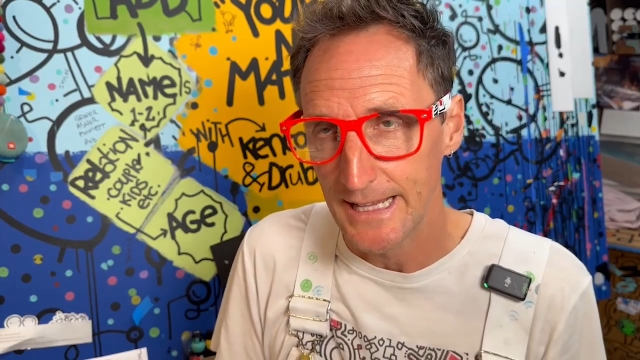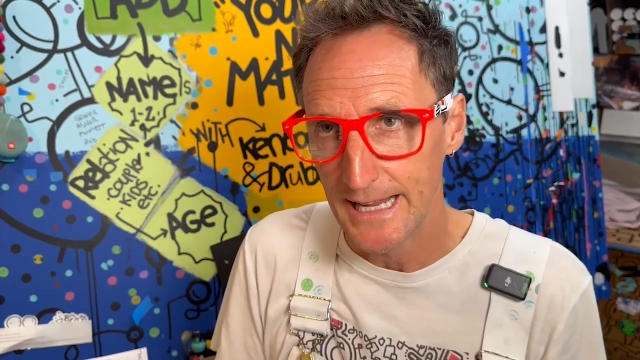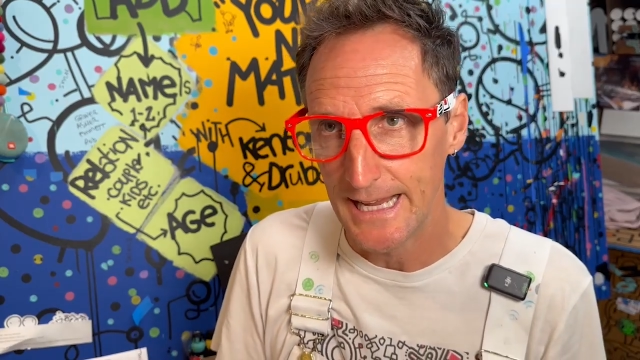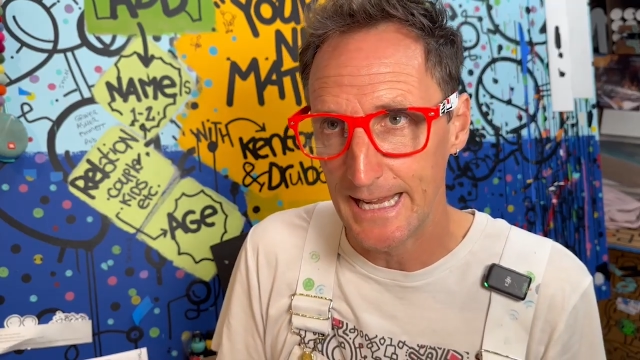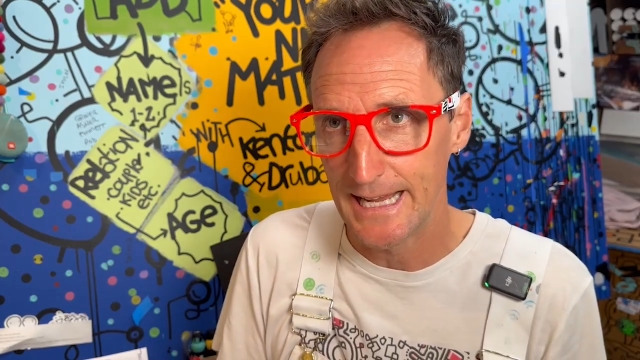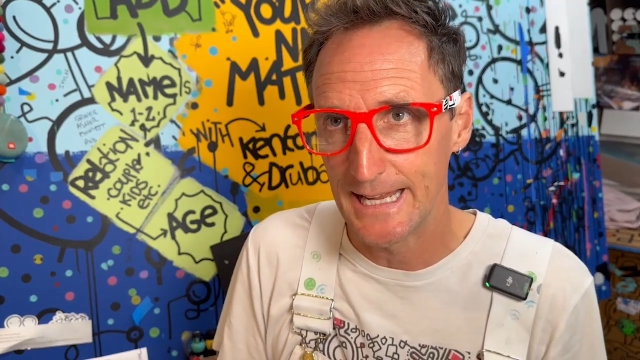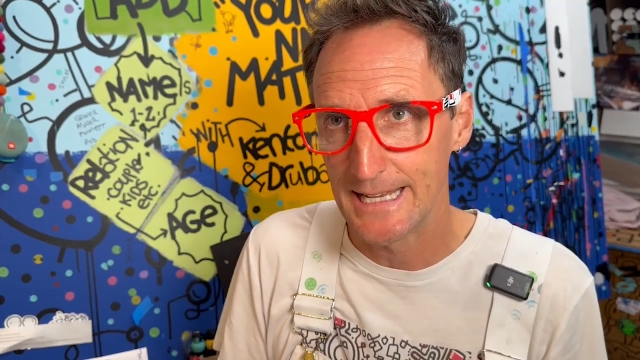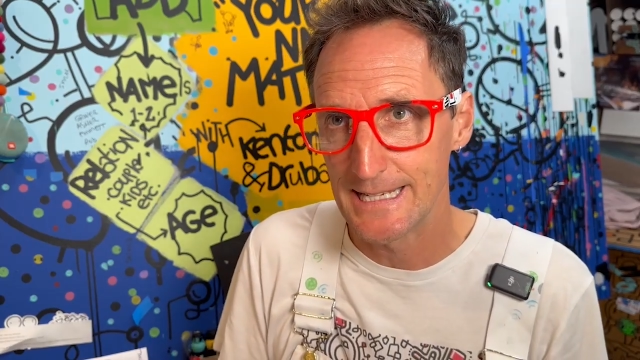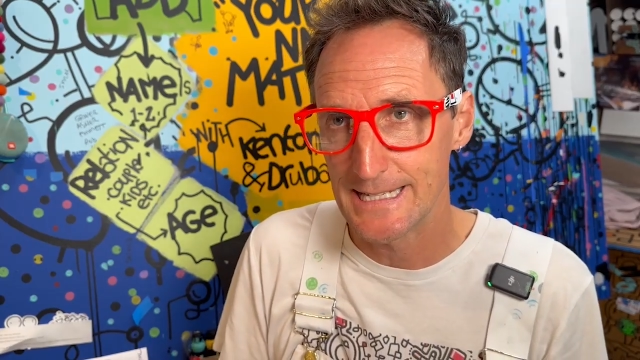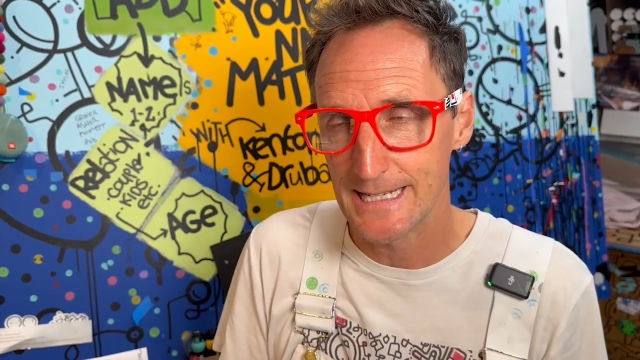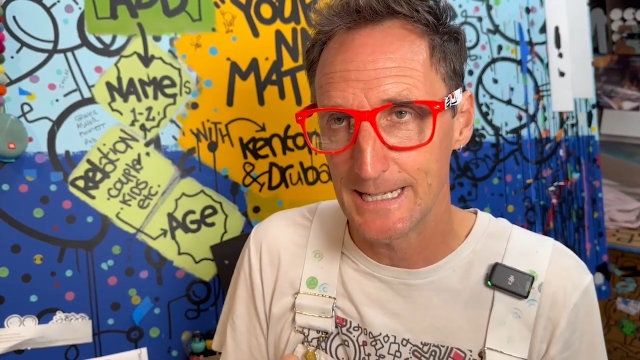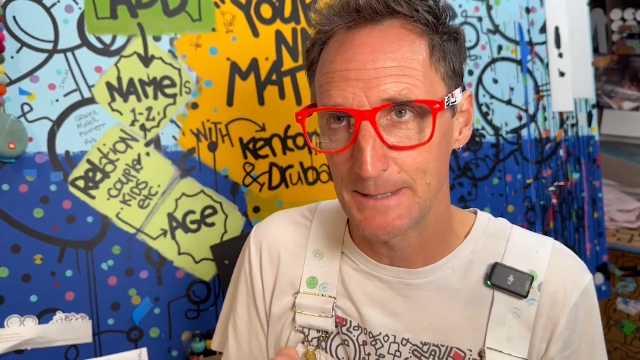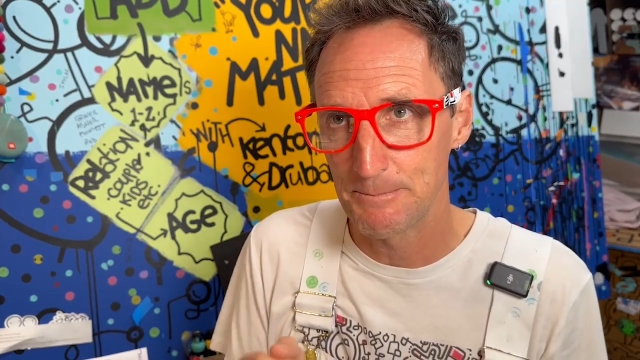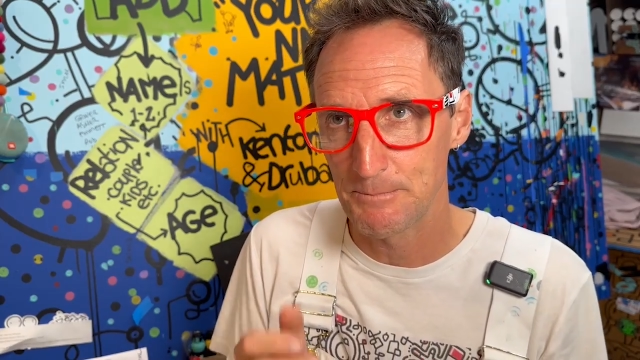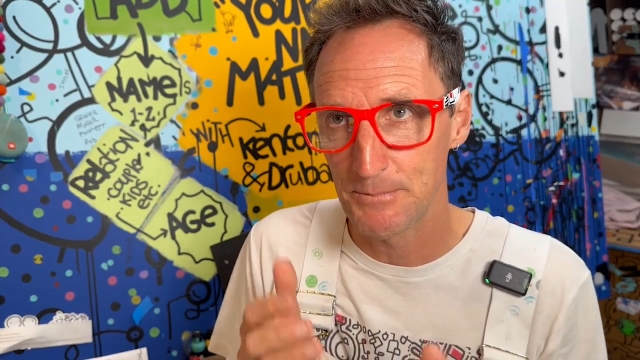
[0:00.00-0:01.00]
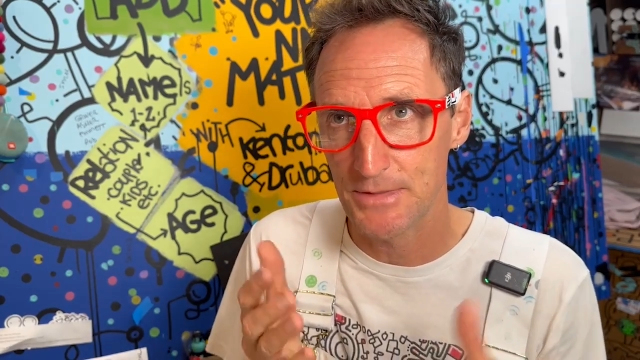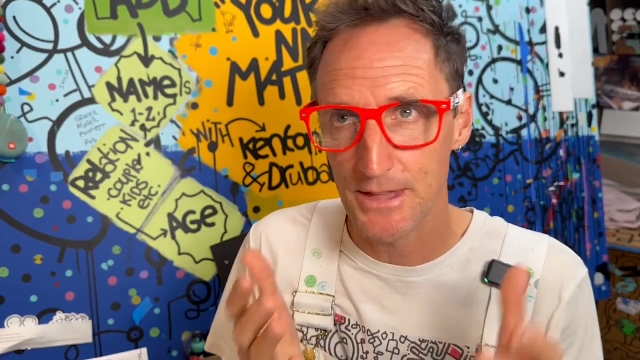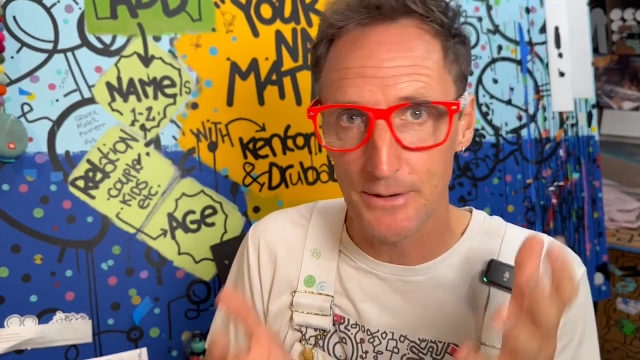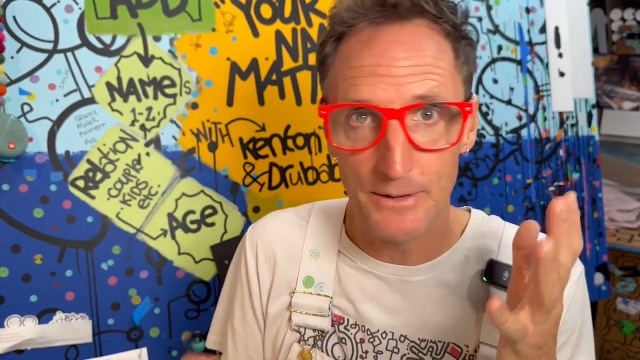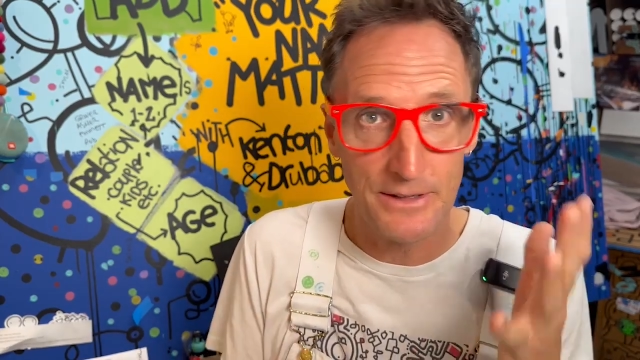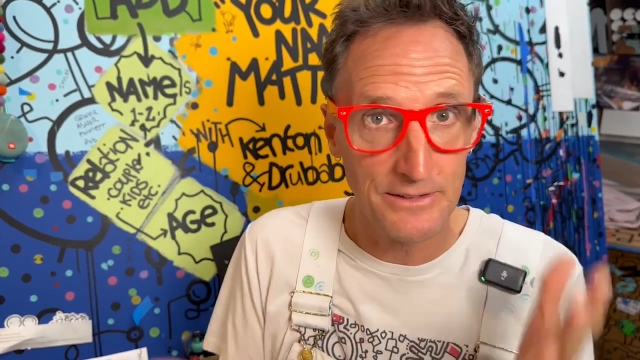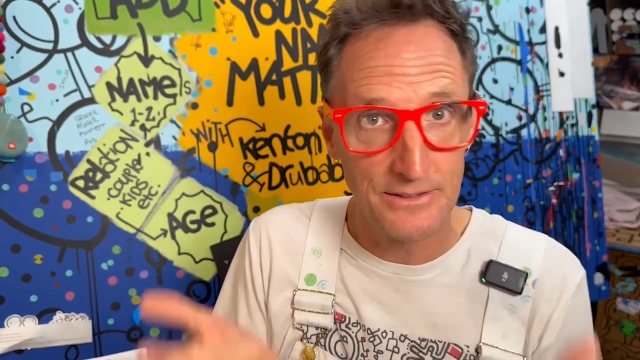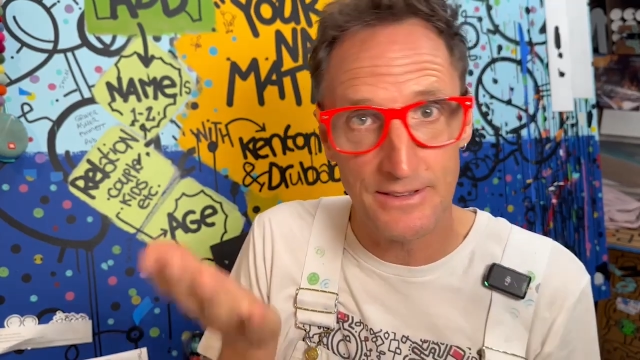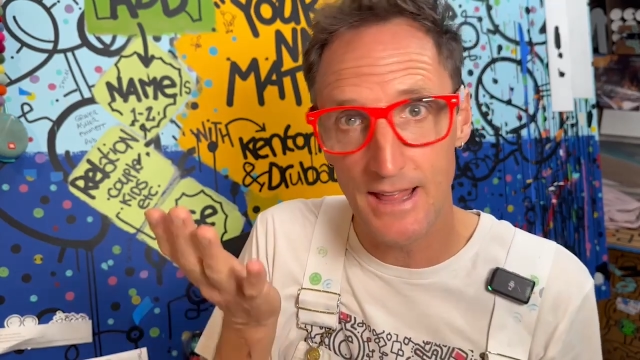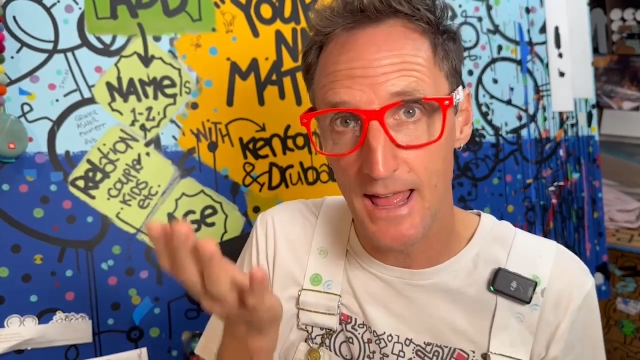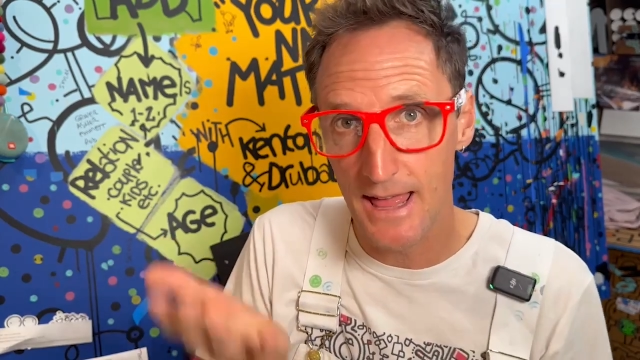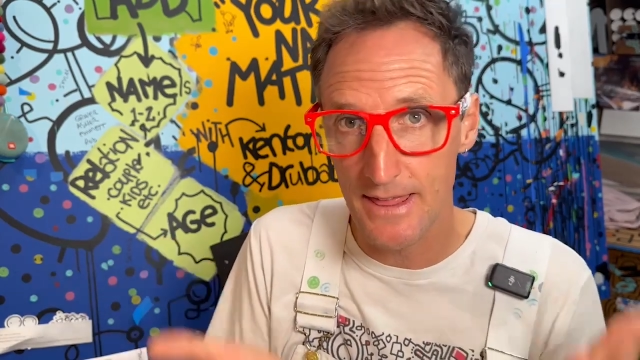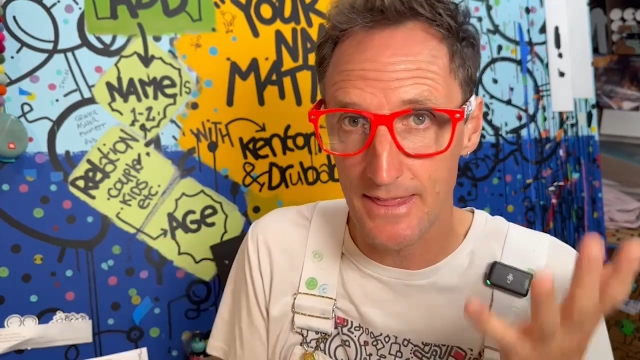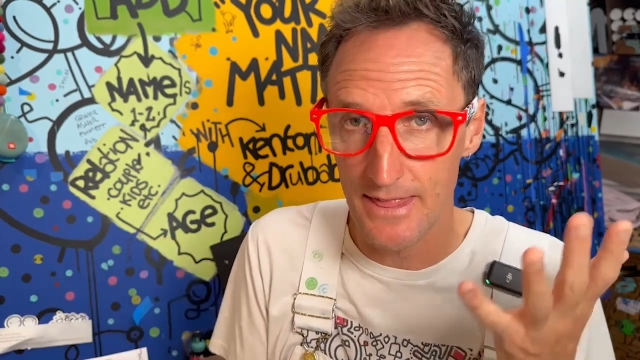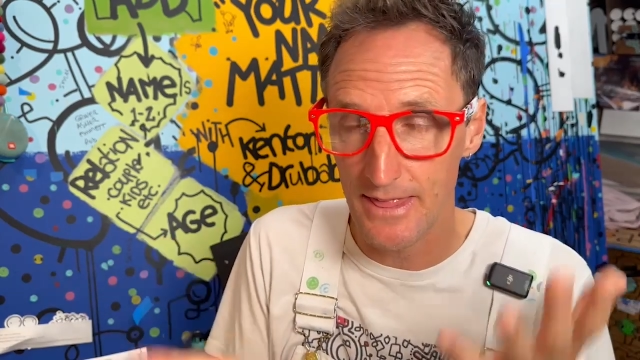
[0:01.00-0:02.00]
And um, there is
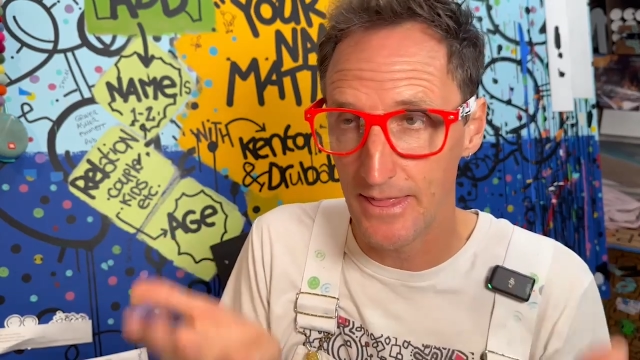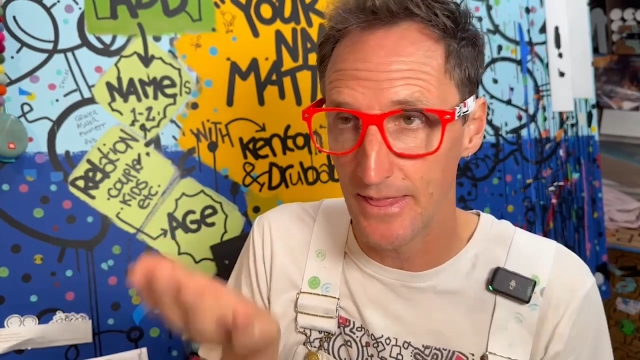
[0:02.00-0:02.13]
that